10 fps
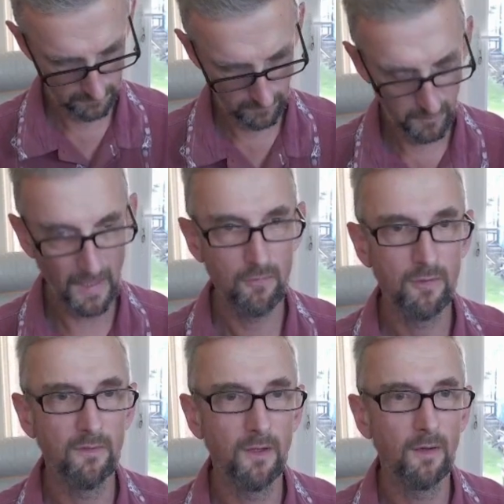Battery
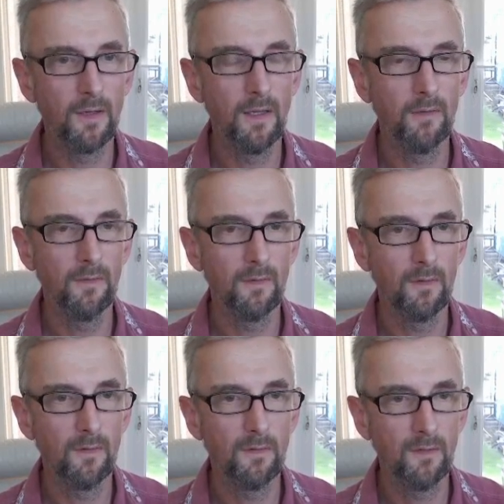cell count
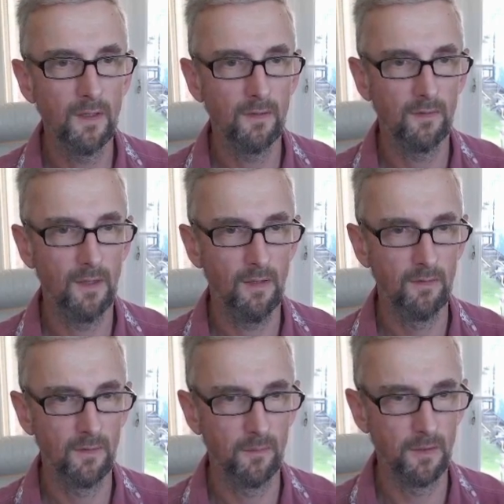
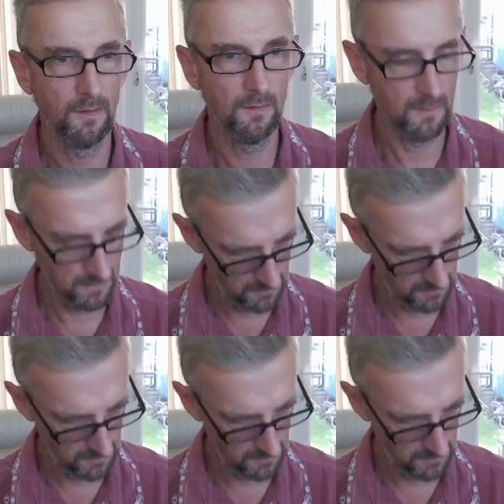6S, I'm going to do.